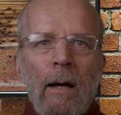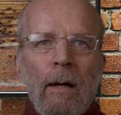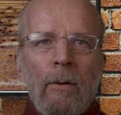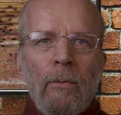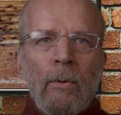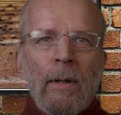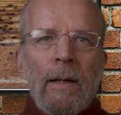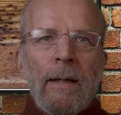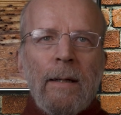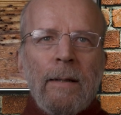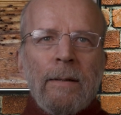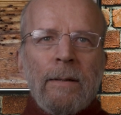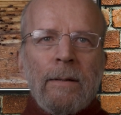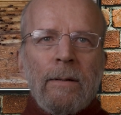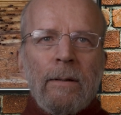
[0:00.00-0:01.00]

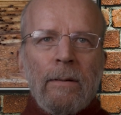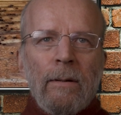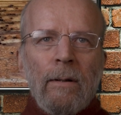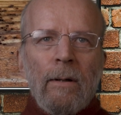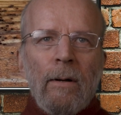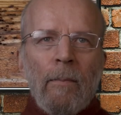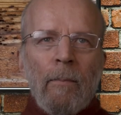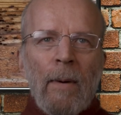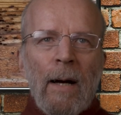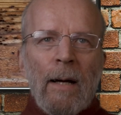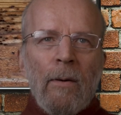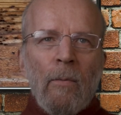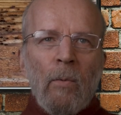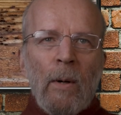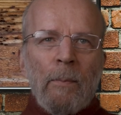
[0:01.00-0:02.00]
released
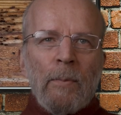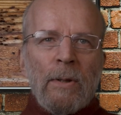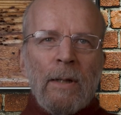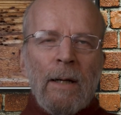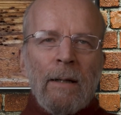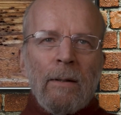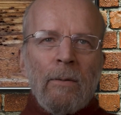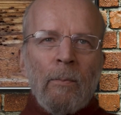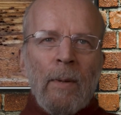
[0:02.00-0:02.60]
my website,